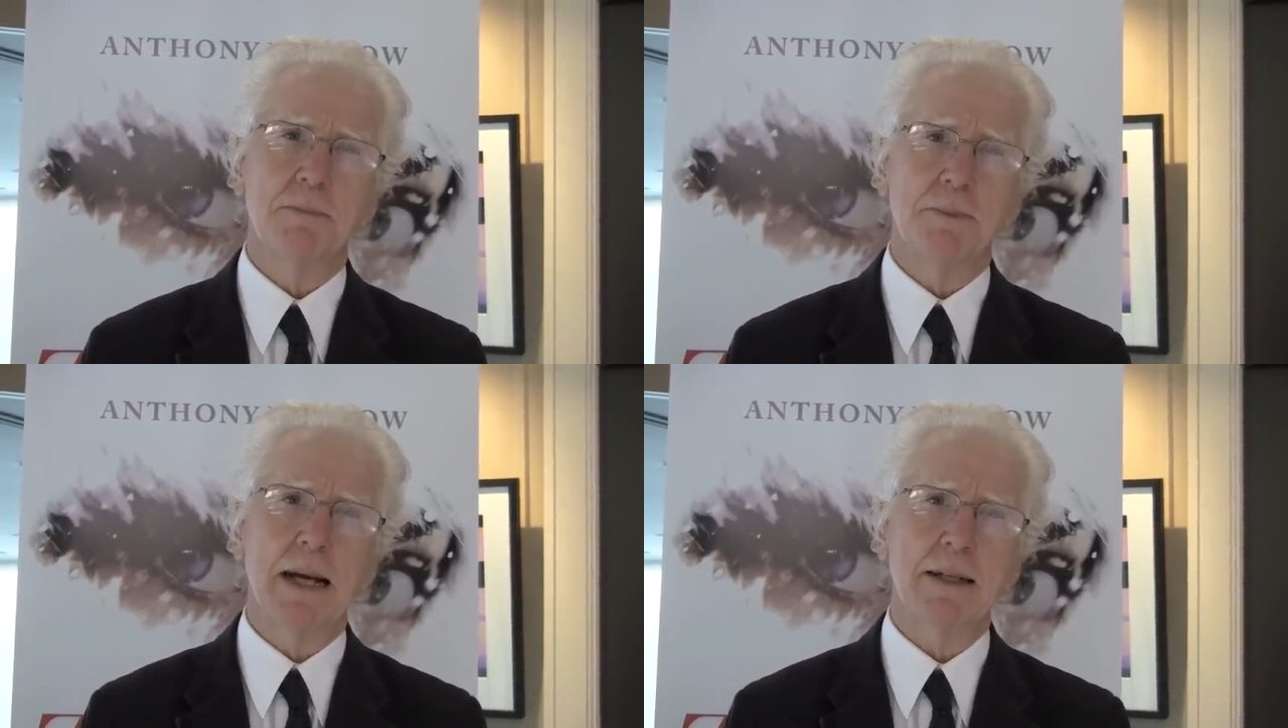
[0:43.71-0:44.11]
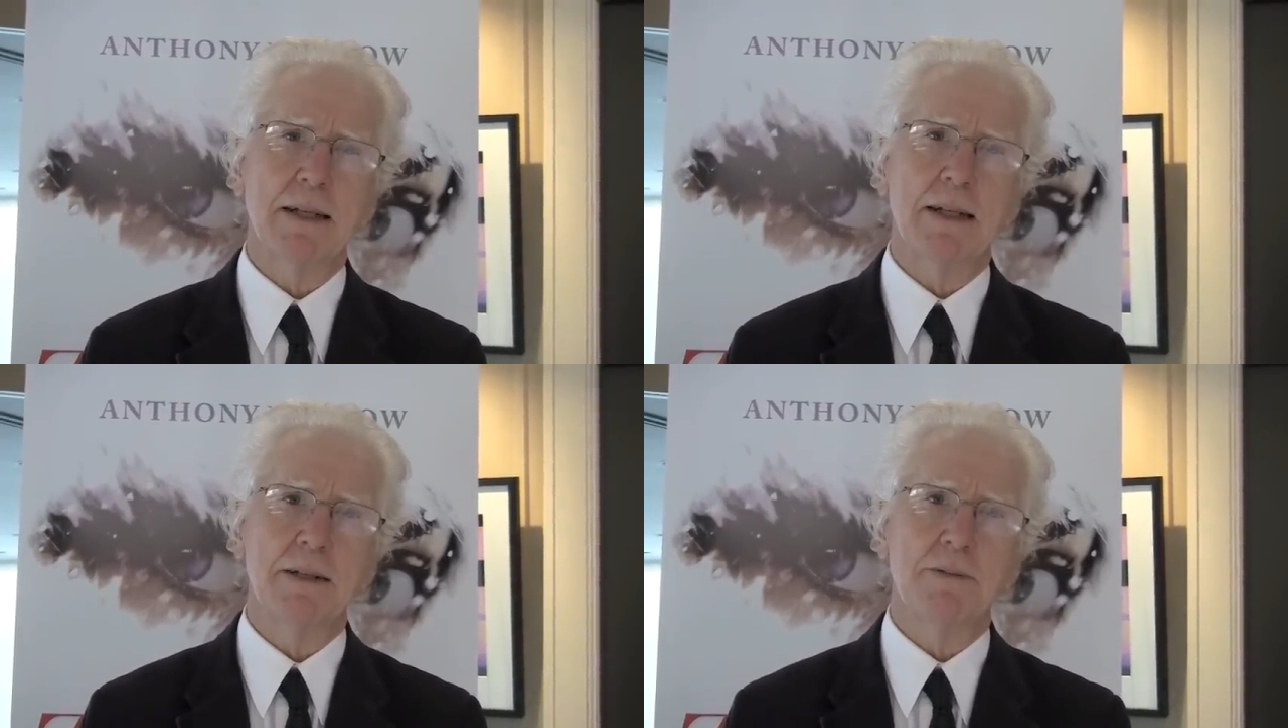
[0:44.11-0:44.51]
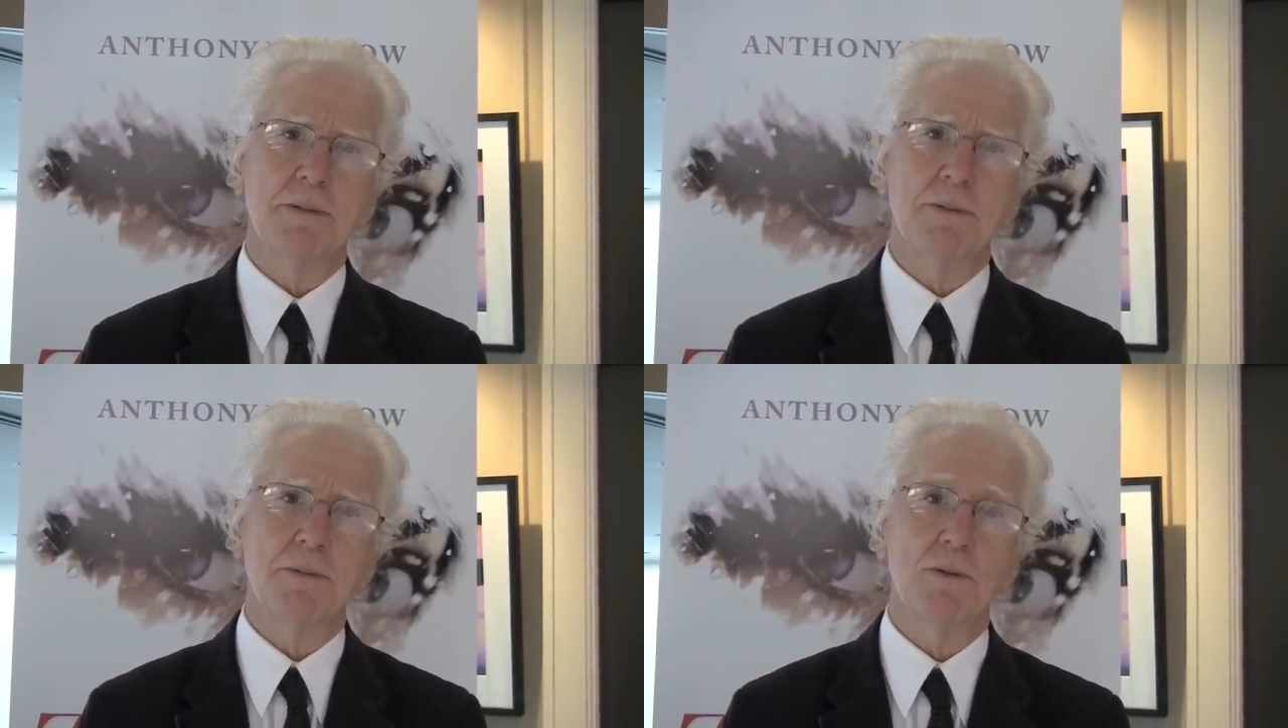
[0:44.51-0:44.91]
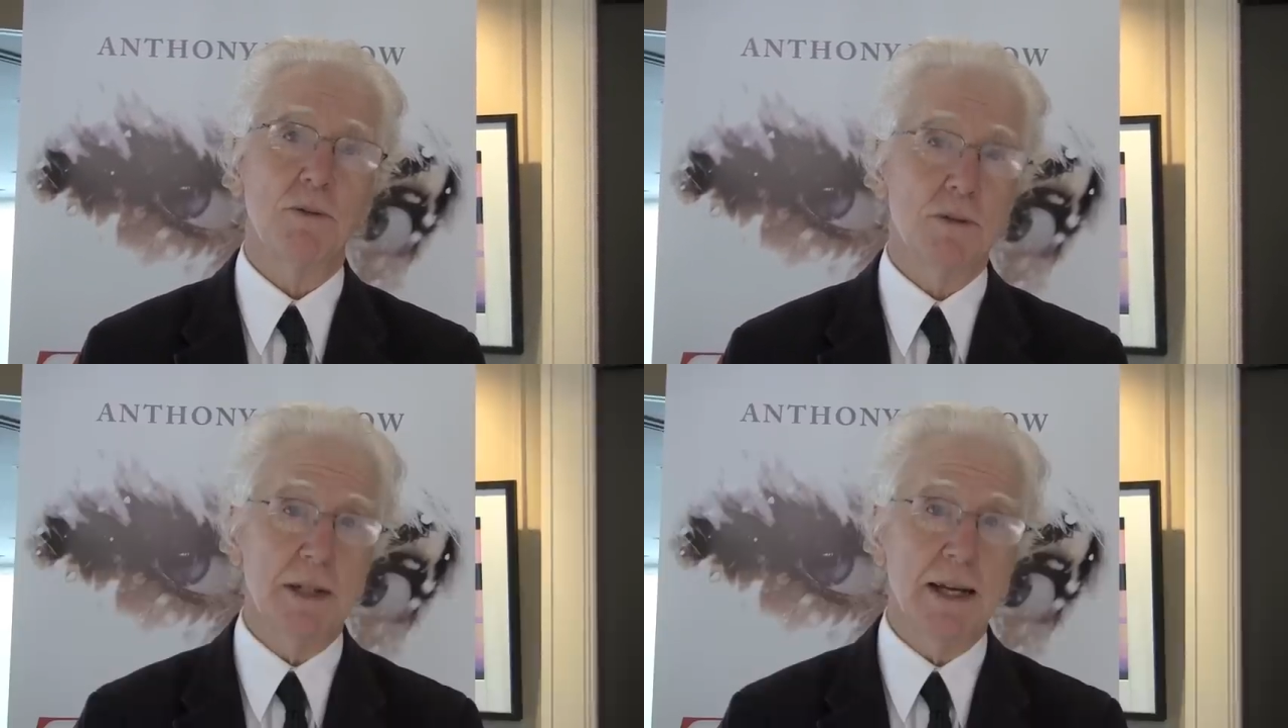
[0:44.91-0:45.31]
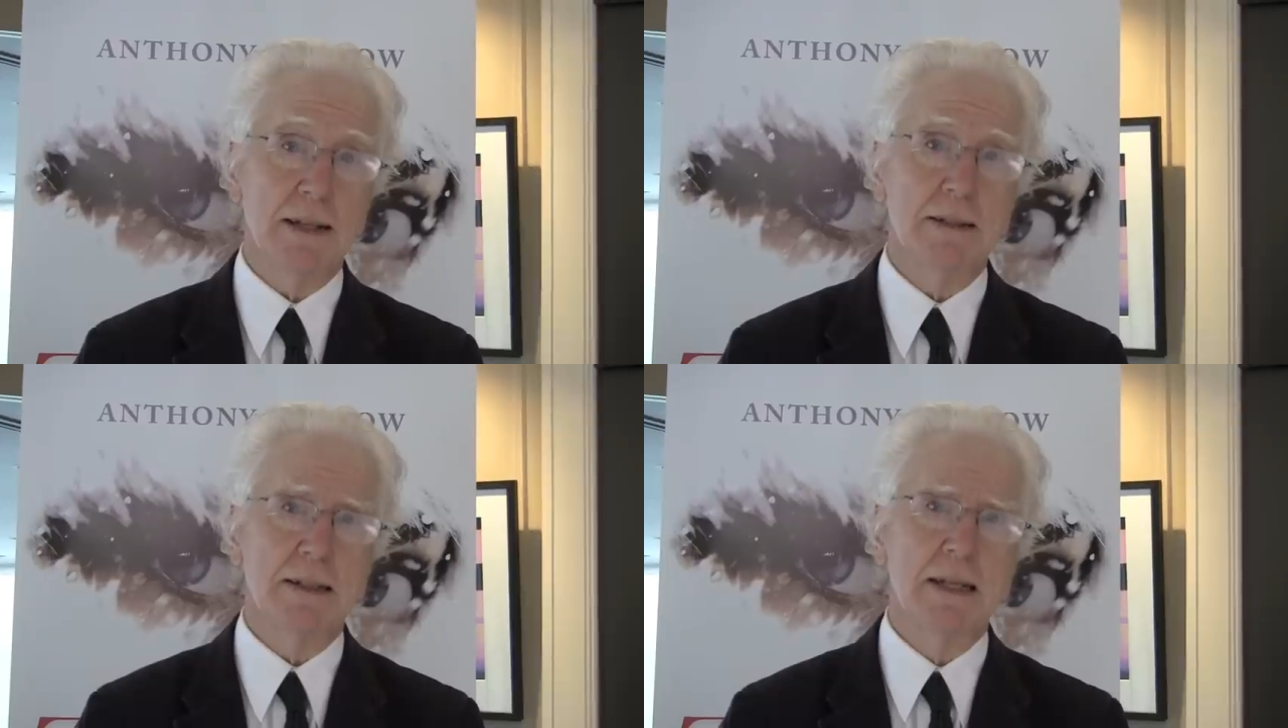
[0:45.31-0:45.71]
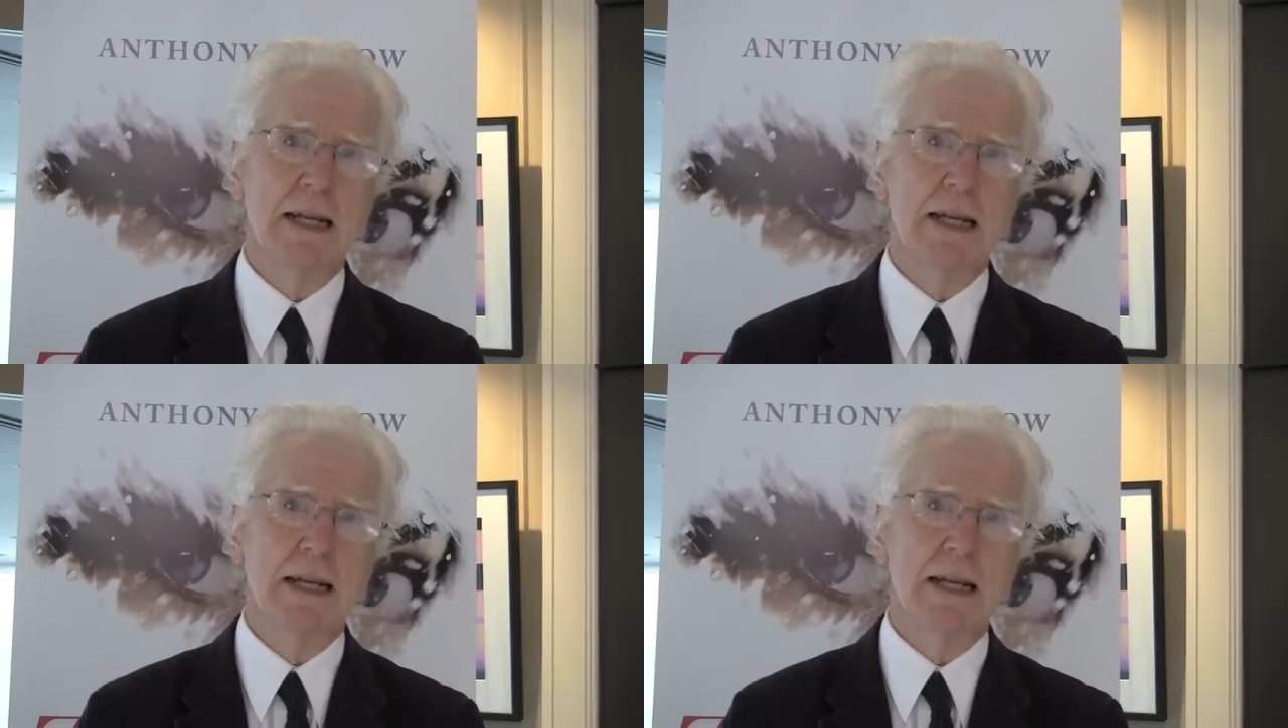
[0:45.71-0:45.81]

practically through to the end.